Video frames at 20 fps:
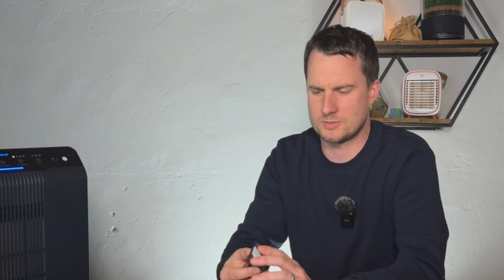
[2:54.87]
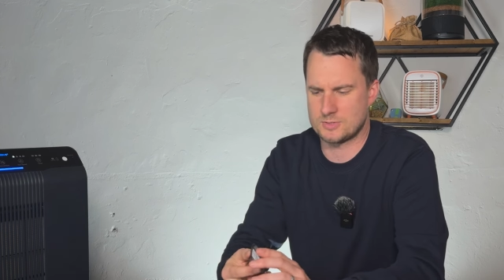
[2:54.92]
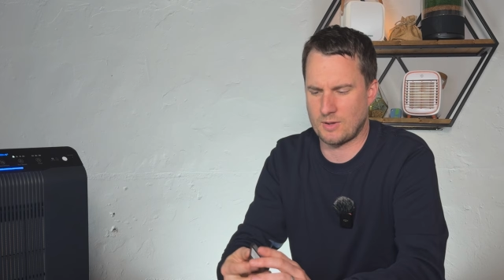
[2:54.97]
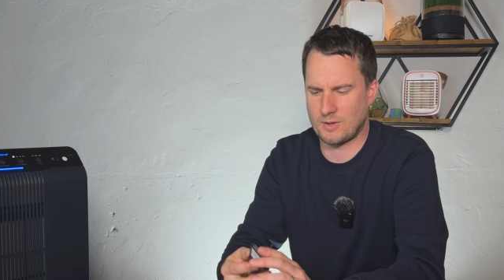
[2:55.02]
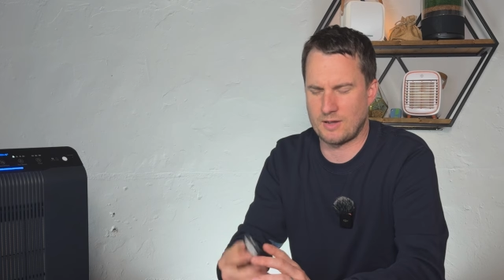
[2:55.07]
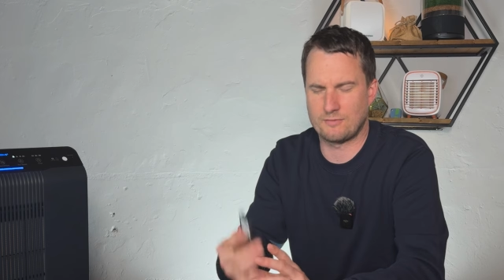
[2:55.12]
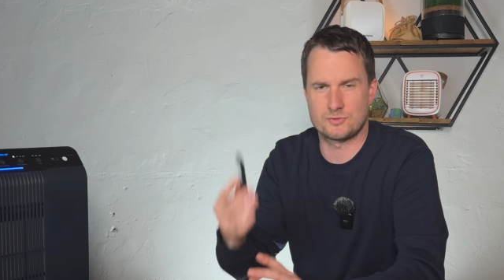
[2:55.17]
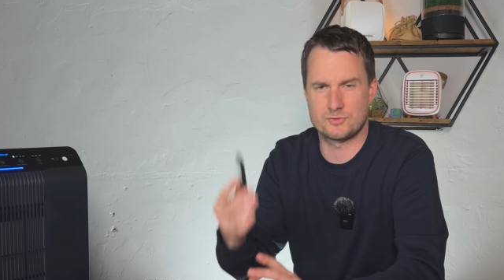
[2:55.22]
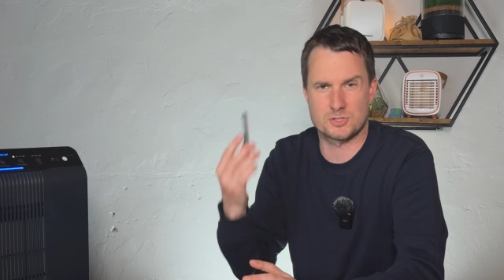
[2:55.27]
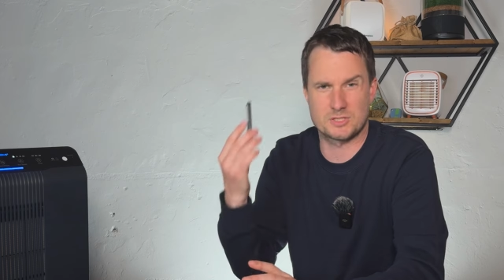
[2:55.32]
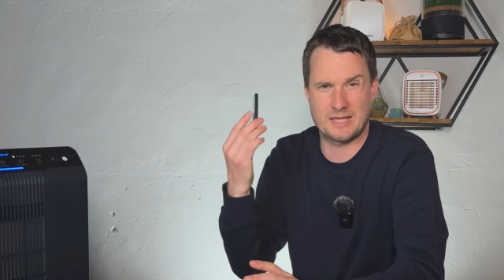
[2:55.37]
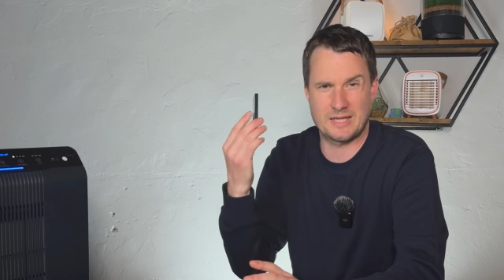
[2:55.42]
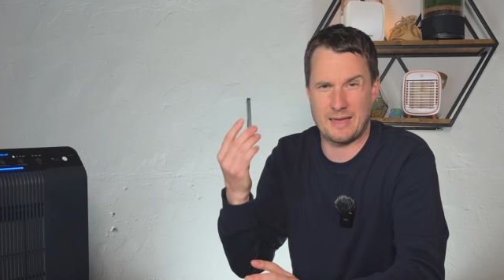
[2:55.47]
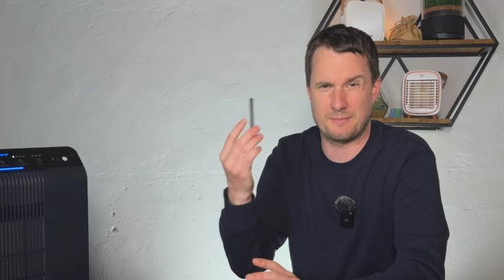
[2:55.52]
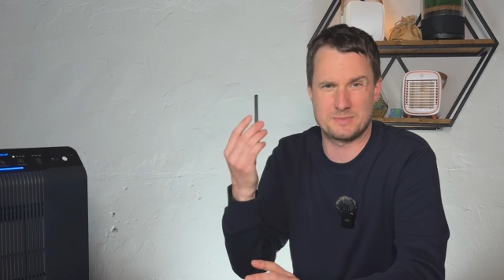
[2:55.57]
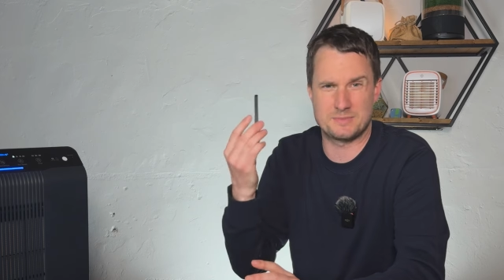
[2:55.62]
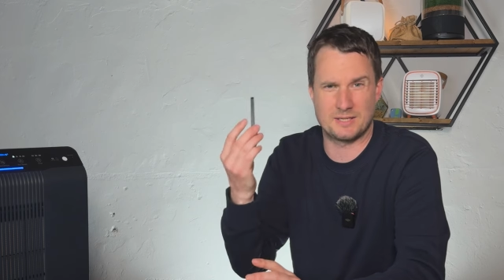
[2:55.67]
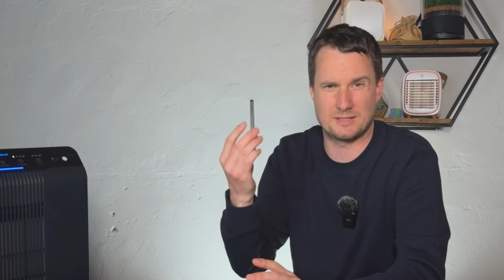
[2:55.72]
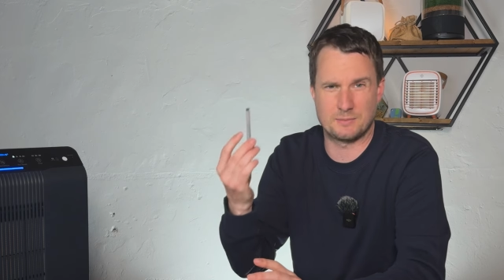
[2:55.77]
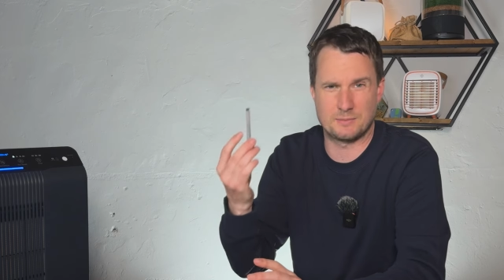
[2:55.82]
So I've just
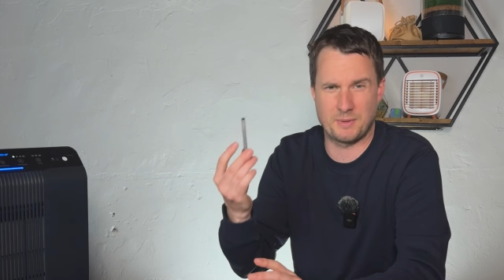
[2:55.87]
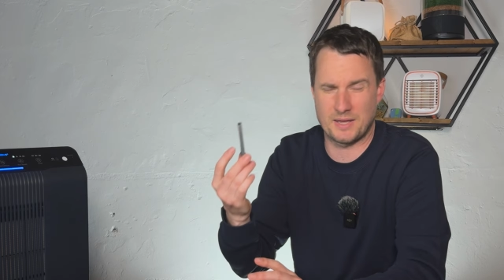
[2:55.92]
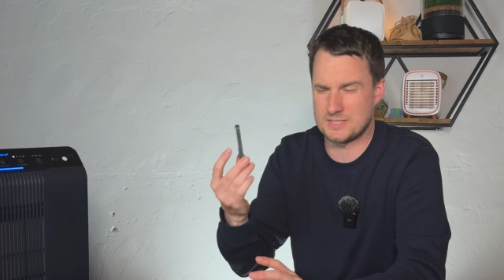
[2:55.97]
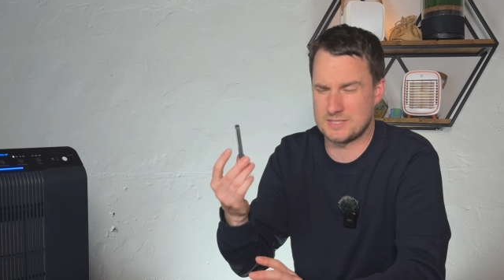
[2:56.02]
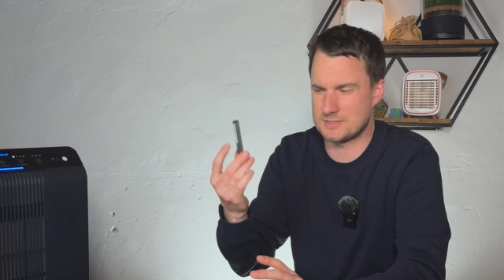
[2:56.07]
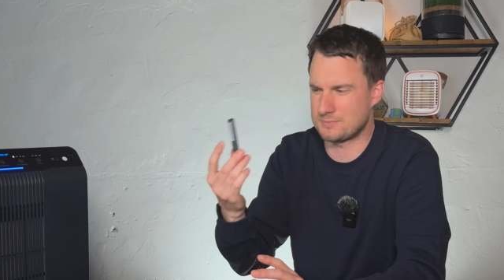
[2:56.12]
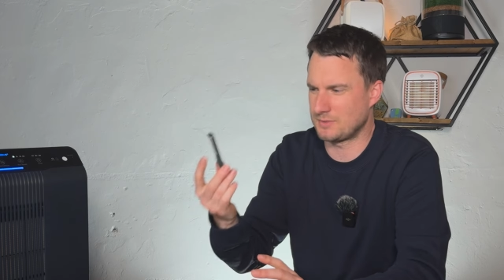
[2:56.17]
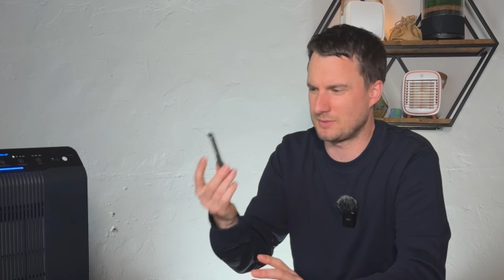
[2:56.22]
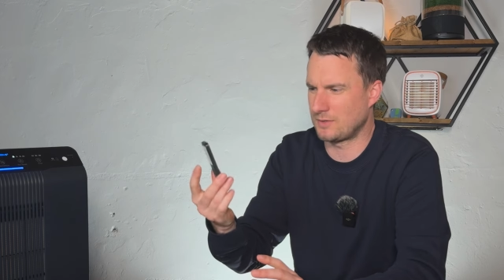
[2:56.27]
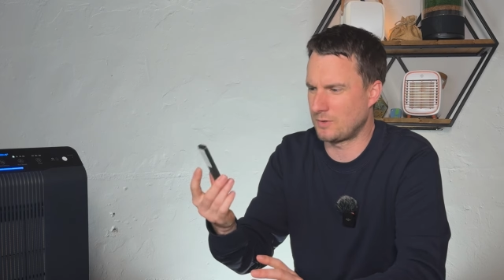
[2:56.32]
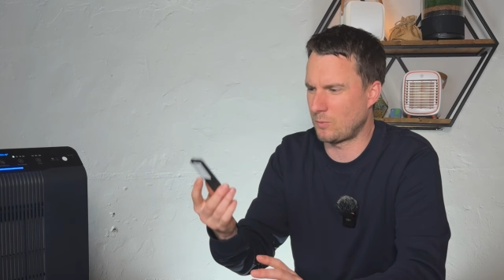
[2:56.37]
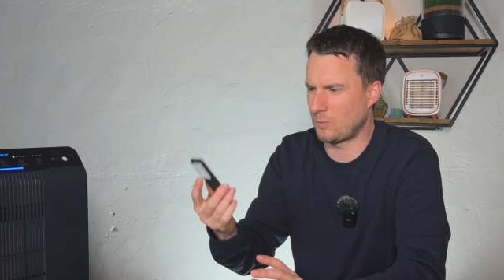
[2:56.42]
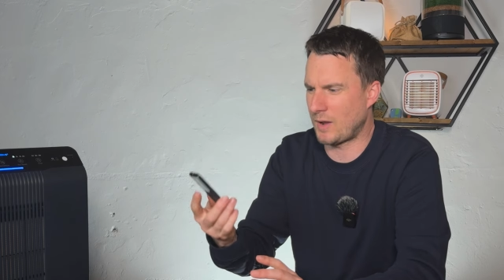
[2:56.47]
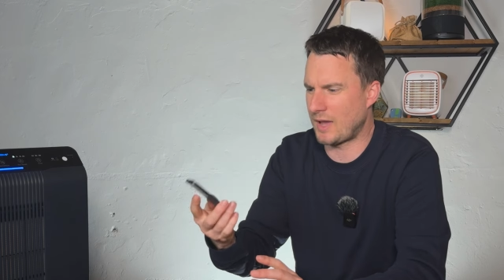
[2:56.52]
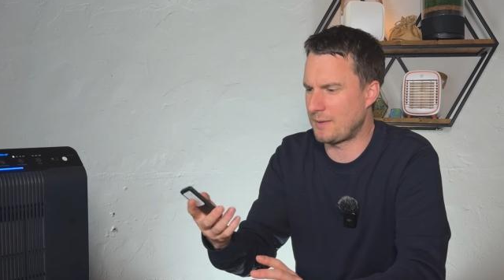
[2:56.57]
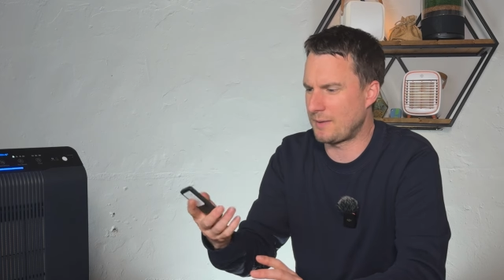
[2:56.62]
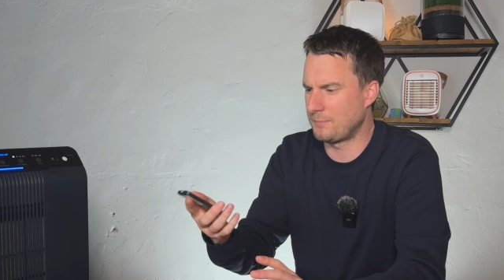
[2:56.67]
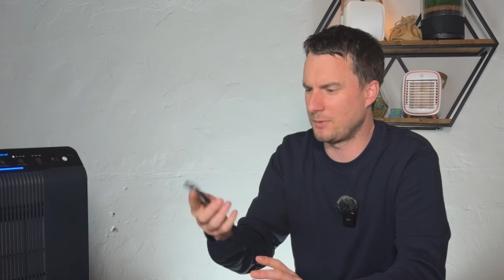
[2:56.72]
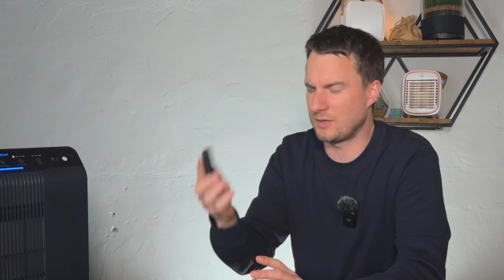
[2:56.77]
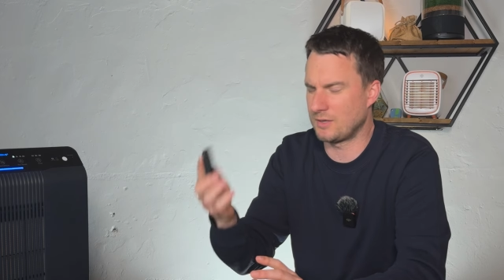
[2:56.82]
kept it in the basement and
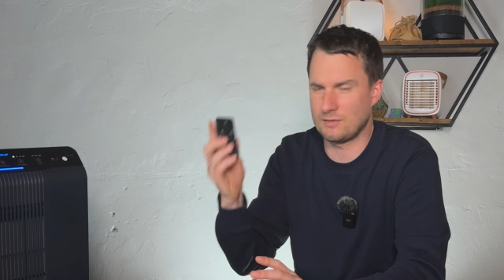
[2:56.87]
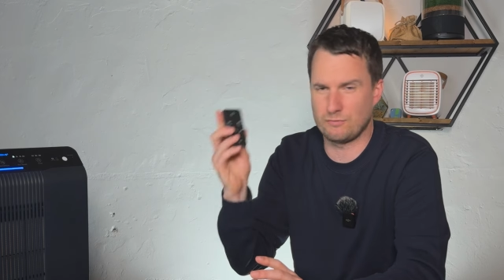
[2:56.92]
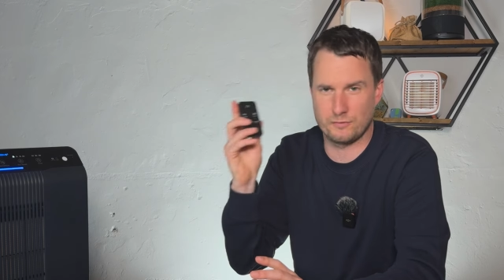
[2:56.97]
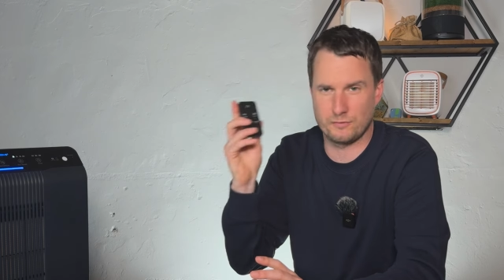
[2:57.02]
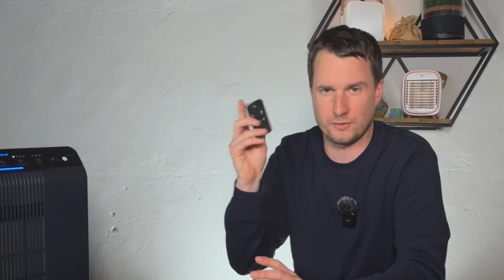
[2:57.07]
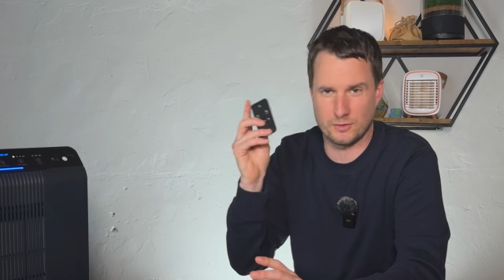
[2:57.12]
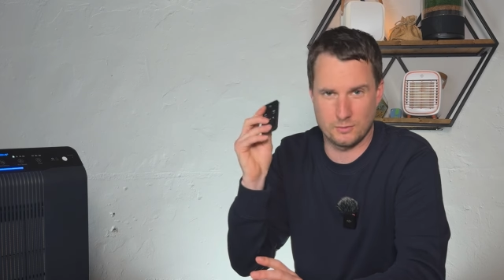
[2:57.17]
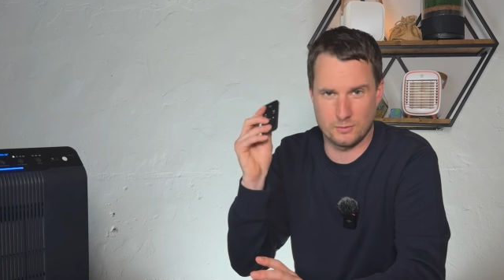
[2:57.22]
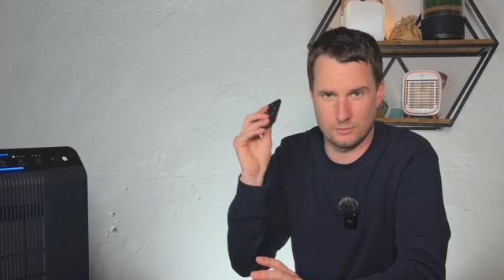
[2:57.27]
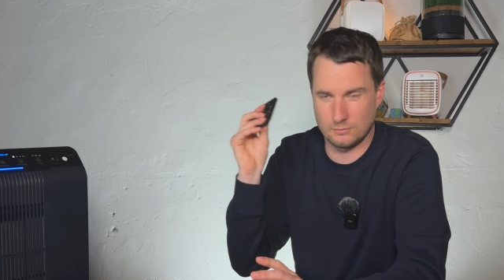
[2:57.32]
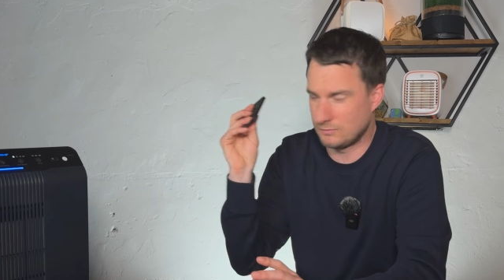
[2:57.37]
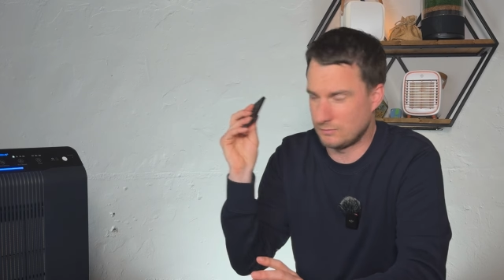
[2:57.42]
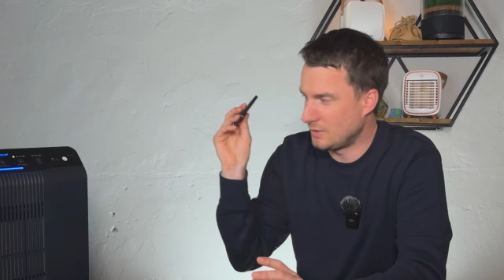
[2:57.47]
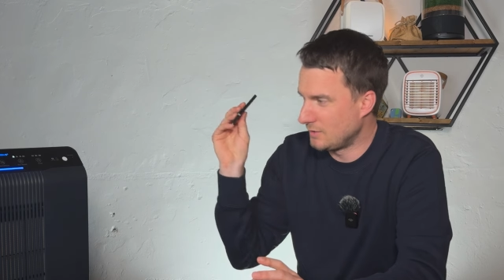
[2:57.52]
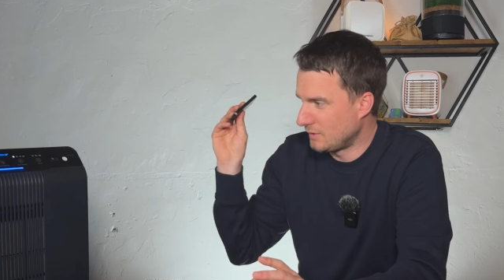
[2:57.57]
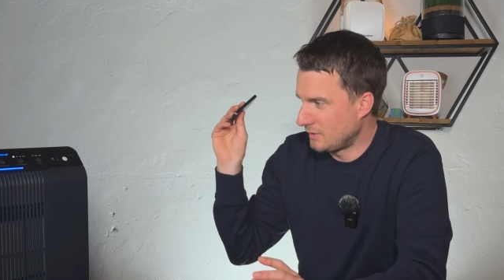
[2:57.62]
away, but if you